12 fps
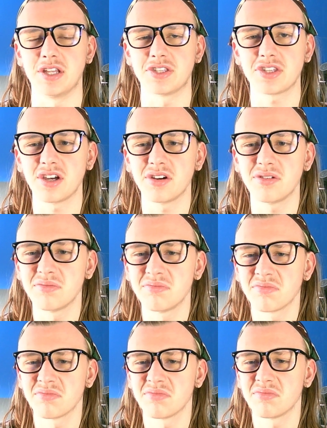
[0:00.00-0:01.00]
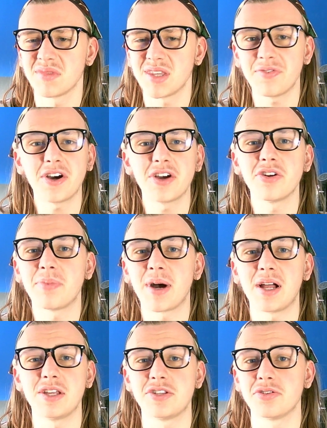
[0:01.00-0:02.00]
So the final
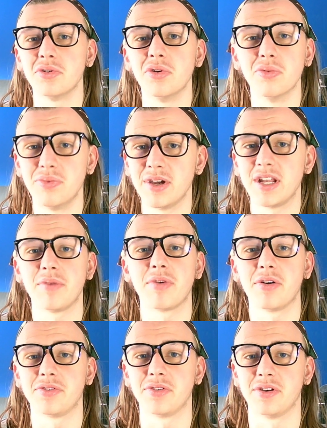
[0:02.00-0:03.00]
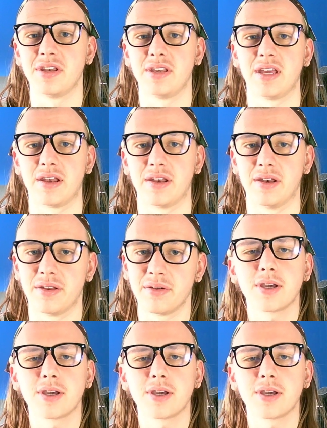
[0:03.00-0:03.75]
battle is all really well done in the end.